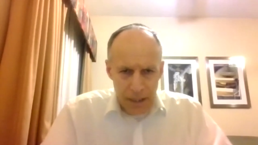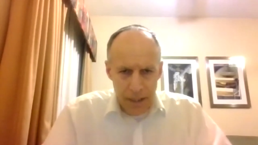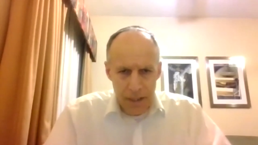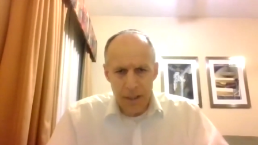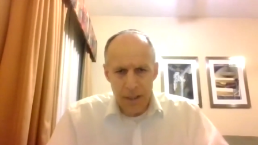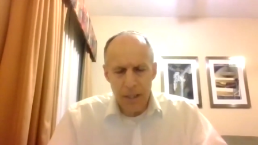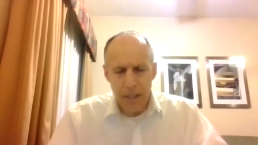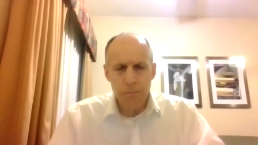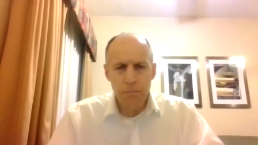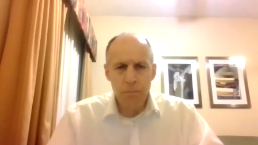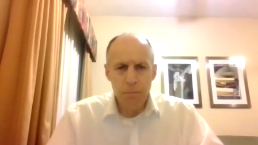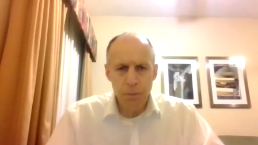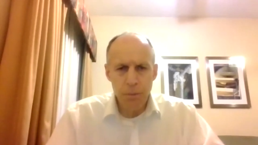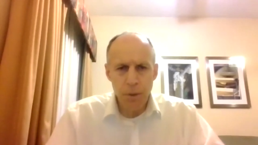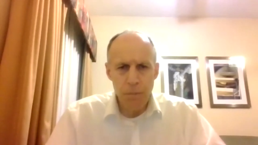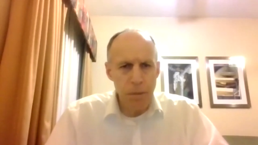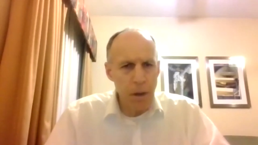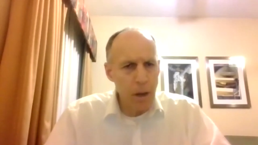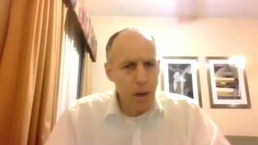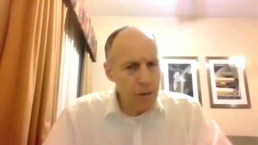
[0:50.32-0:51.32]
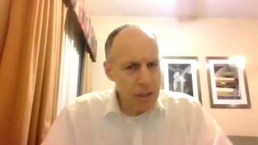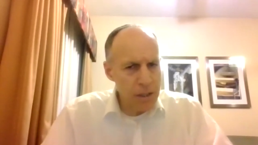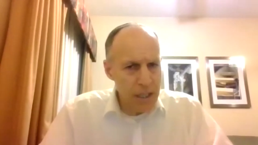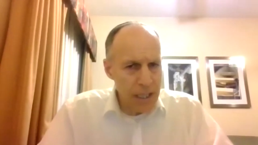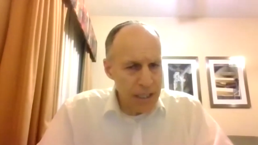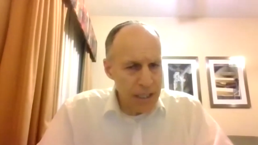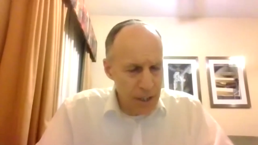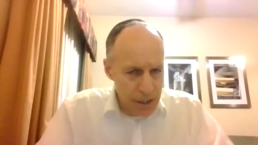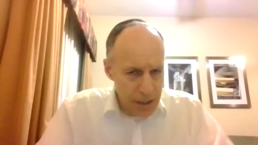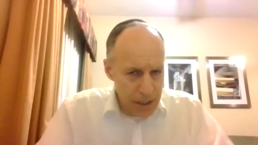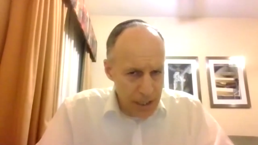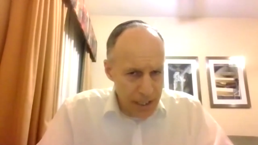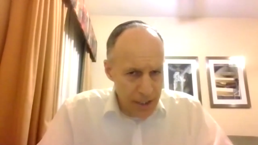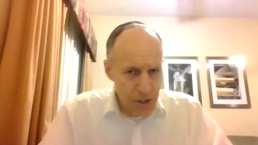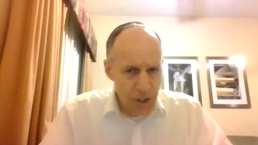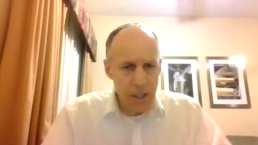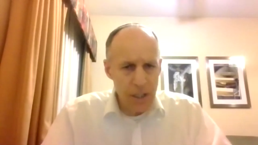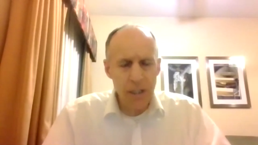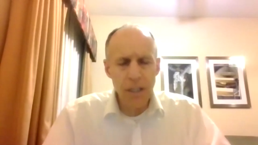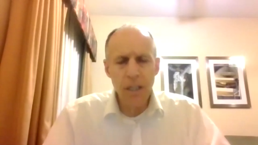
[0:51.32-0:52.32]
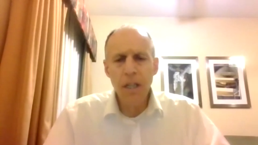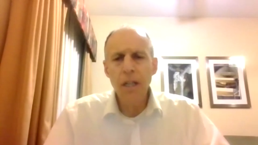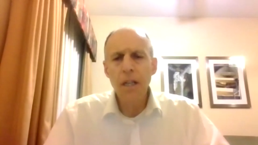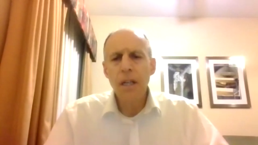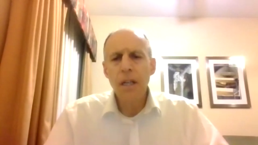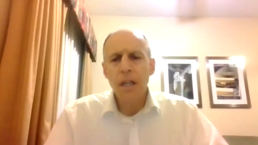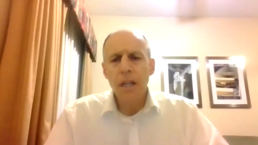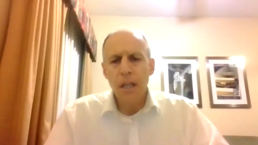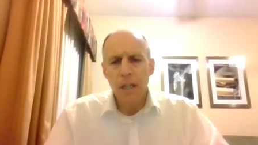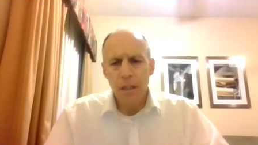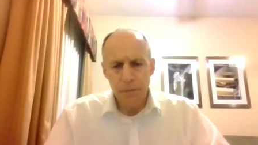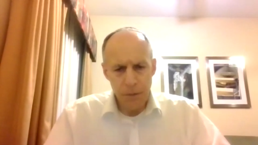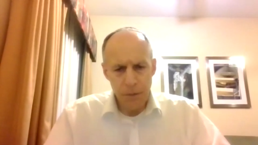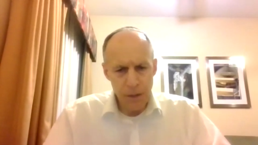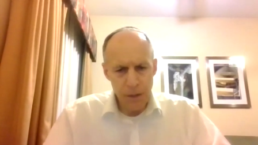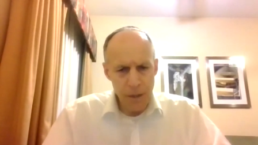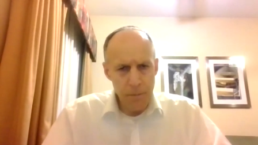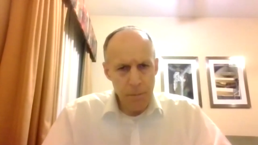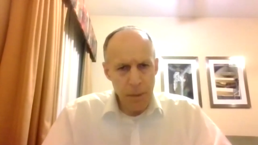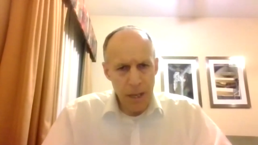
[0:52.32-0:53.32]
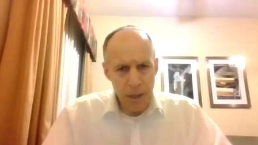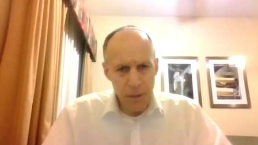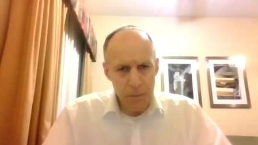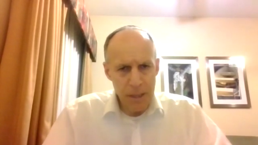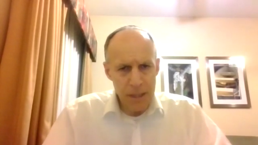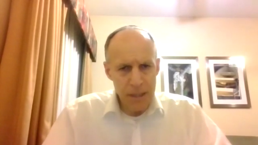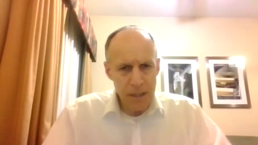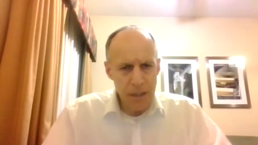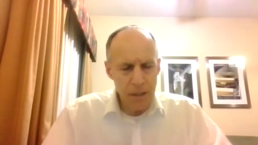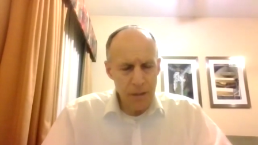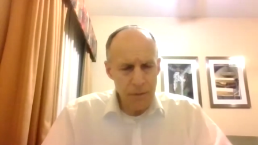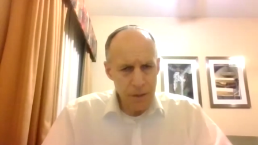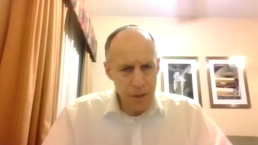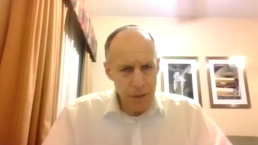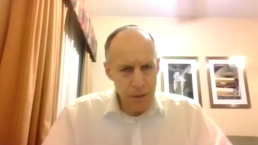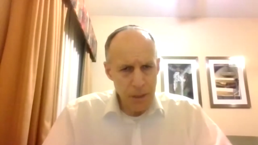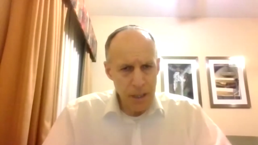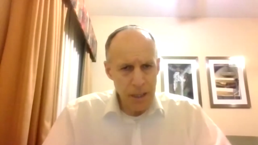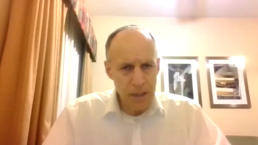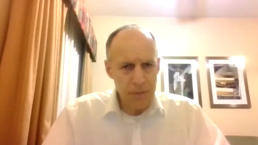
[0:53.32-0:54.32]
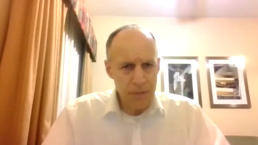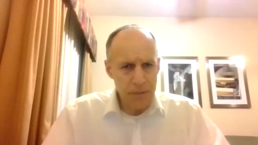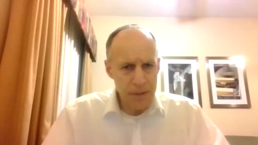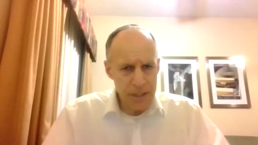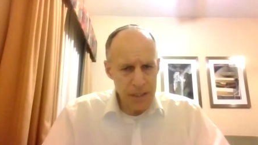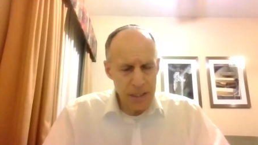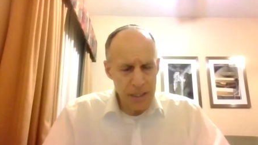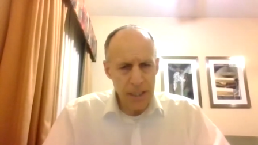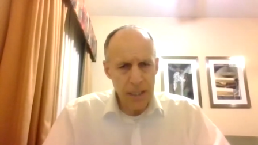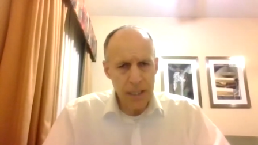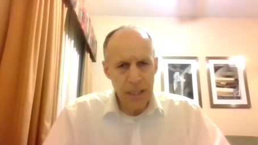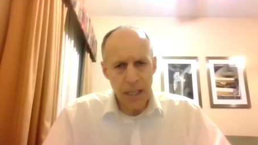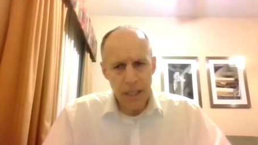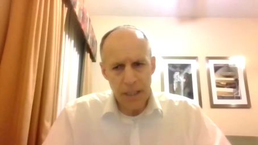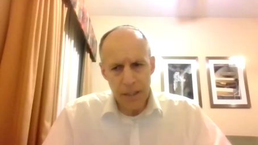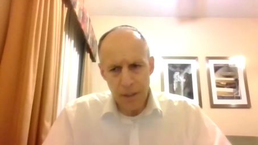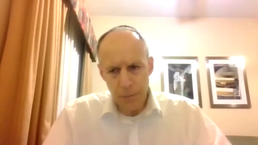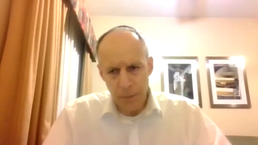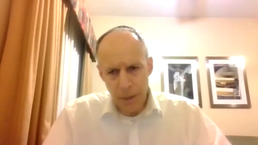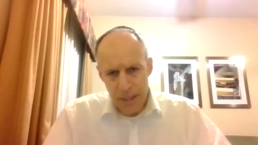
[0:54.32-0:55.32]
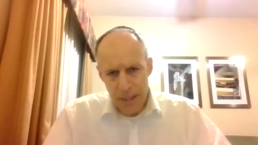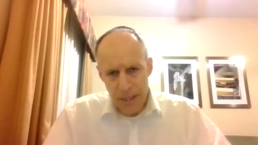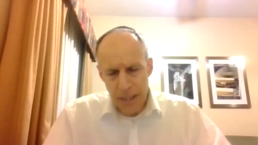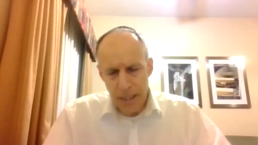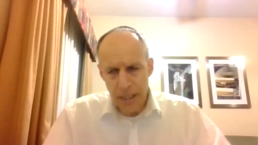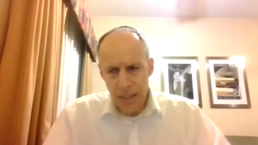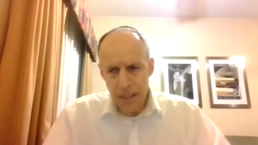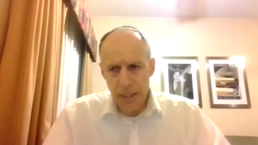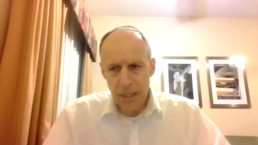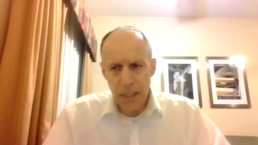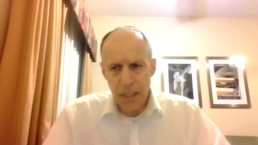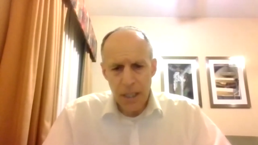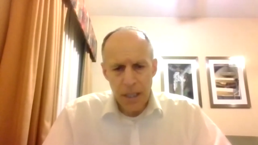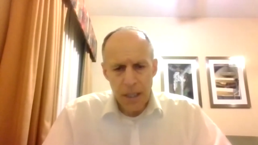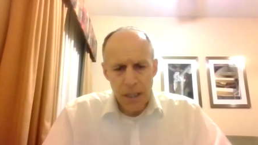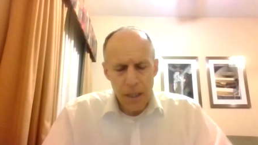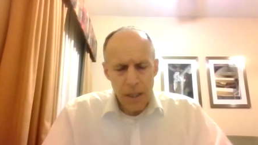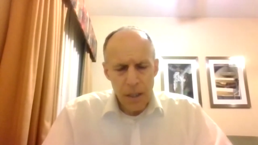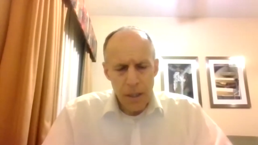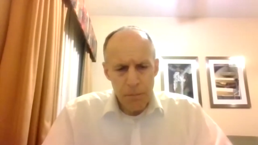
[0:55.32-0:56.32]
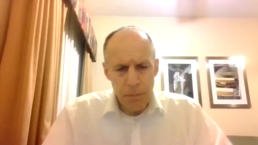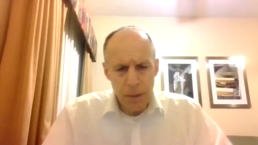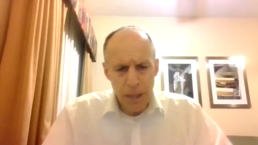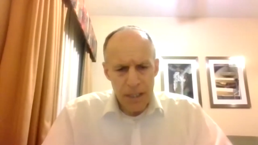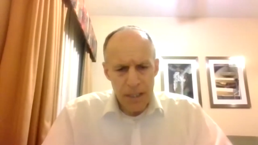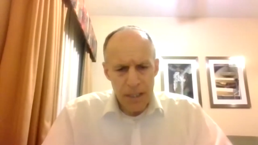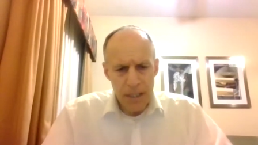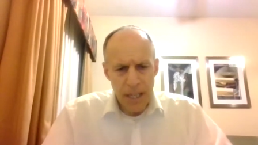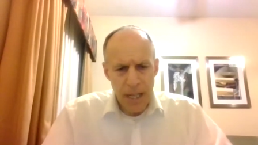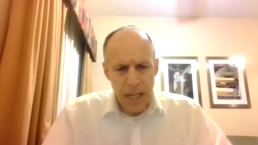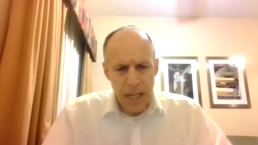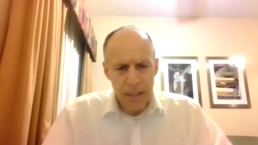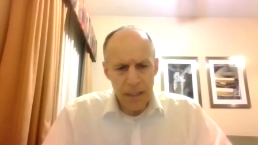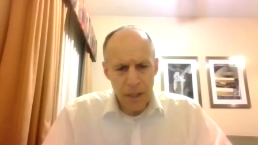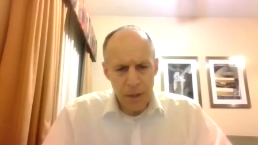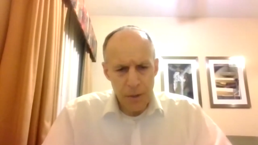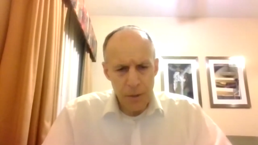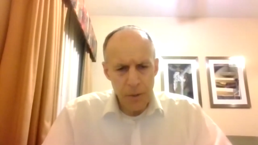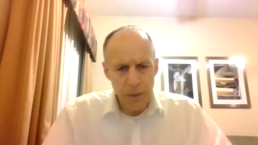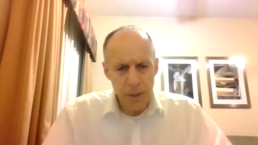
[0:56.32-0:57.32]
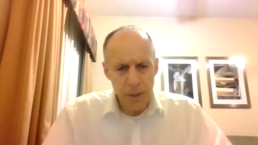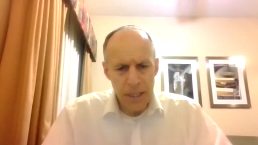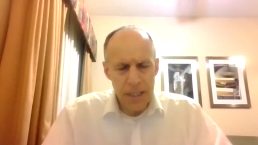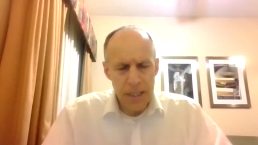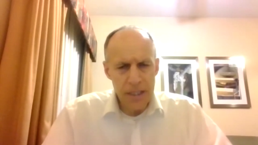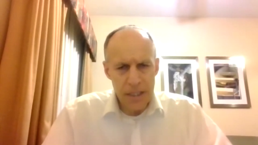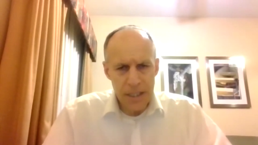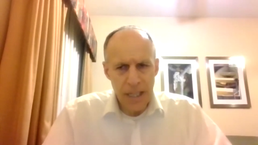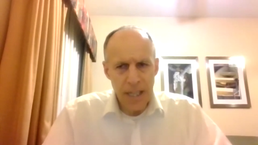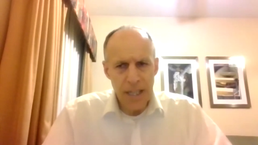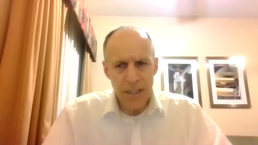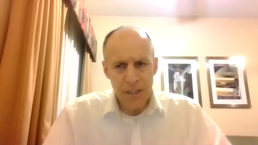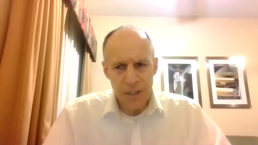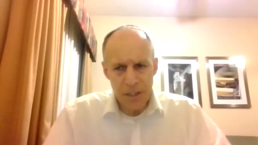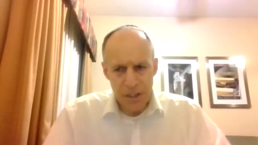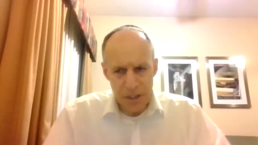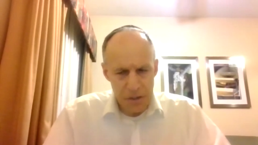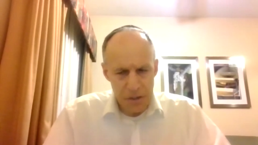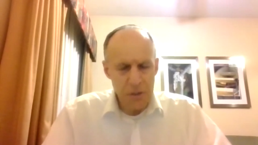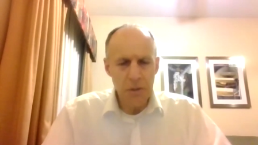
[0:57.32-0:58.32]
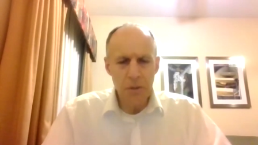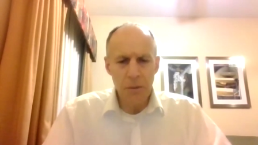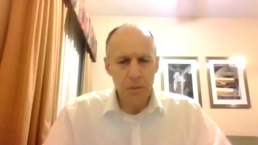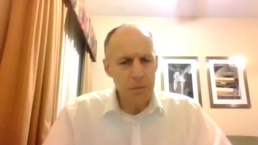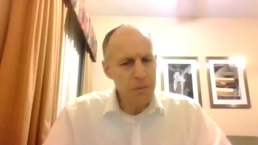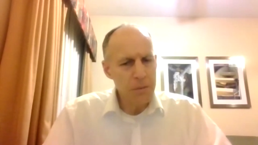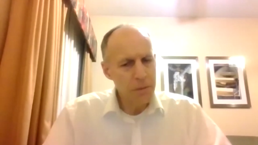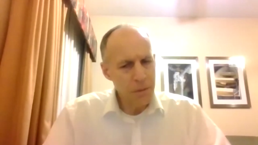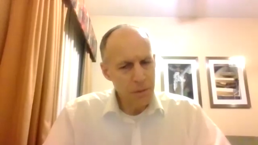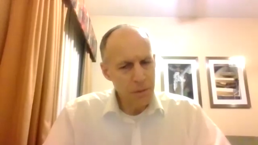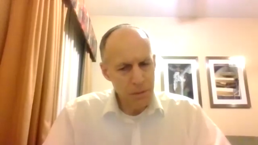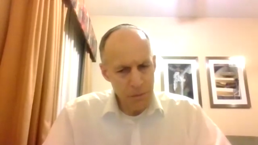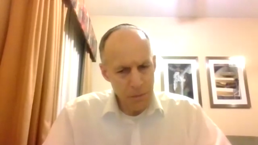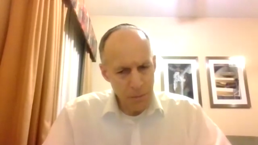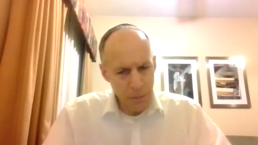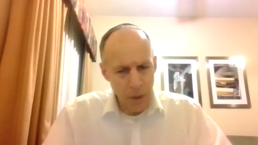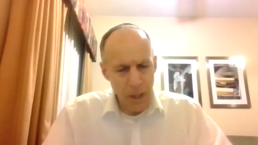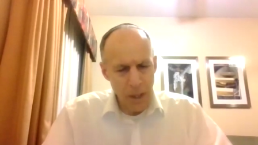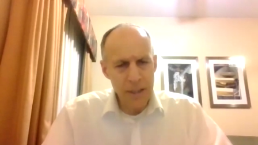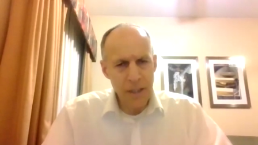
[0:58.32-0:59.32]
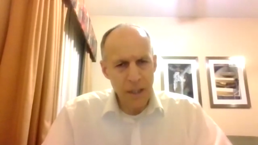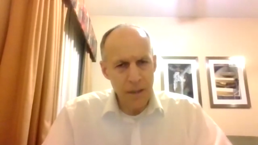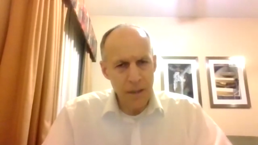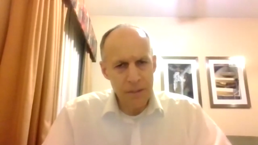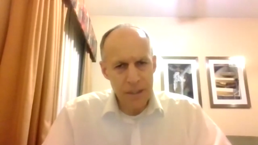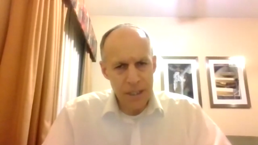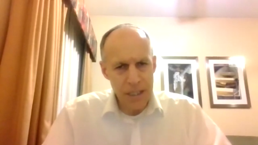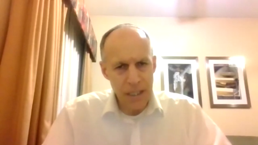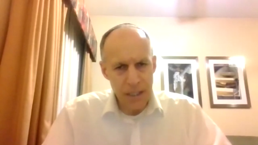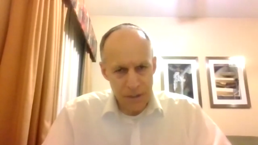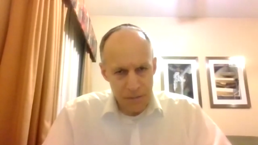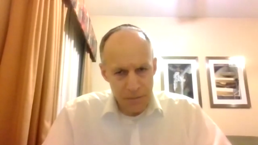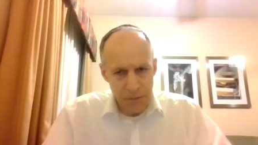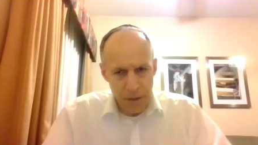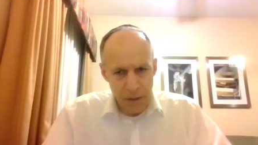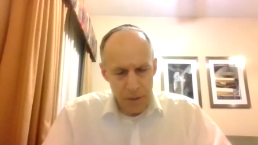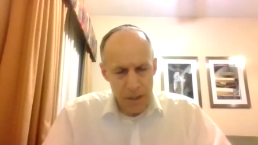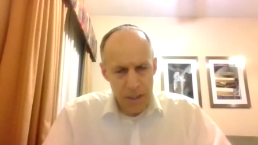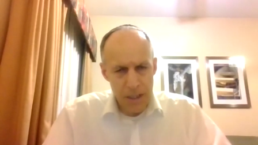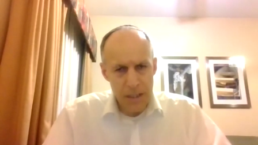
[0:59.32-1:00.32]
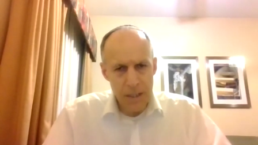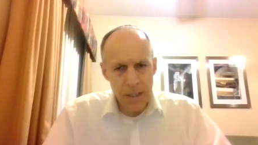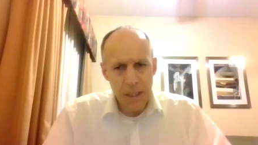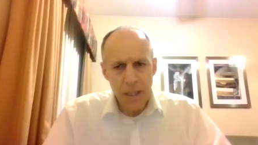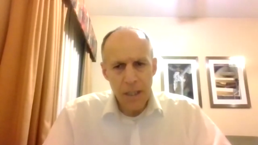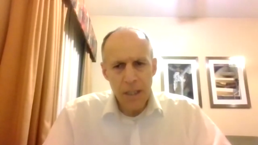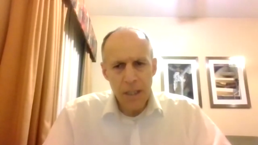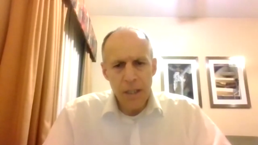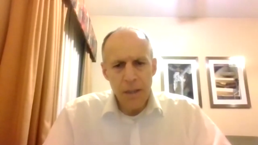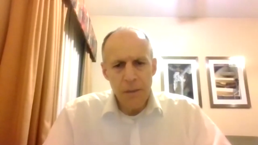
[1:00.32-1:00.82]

can indeed propose legislation for the betterment, for the benefit of the city and the residents, but that authority extends to one of six votes.